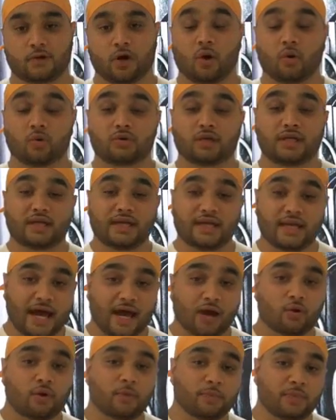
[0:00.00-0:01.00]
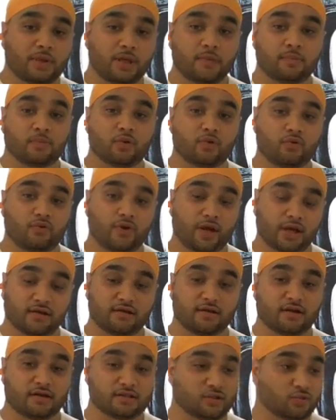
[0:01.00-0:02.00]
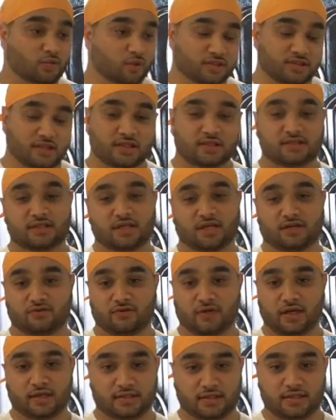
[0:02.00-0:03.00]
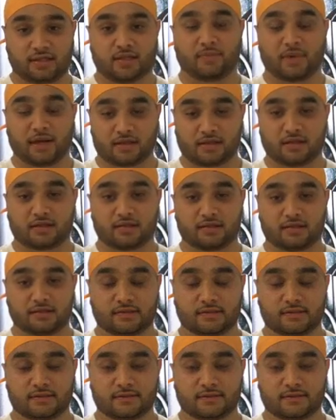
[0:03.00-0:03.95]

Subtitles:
Only now are people recognizing what Santaji had created back then.